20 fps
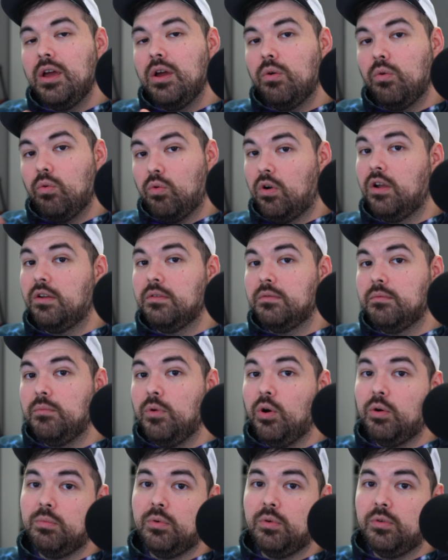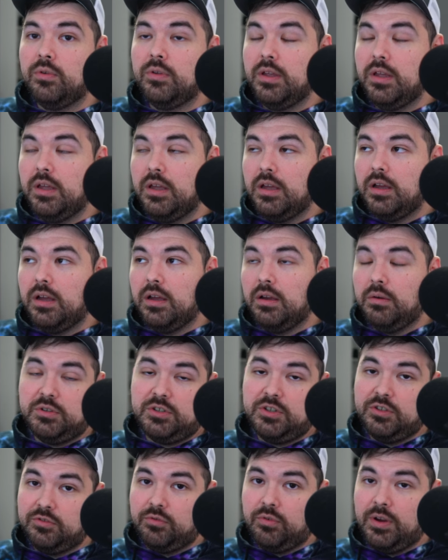or on mobile,
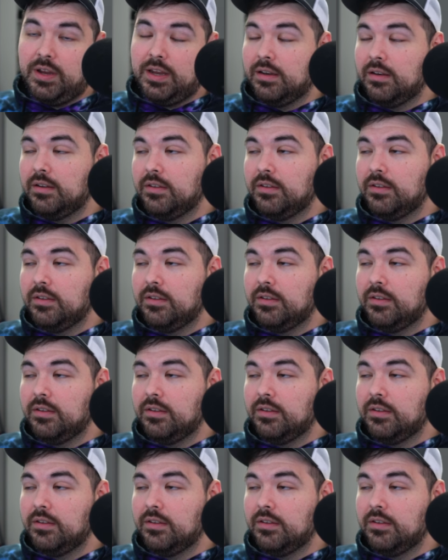which is great.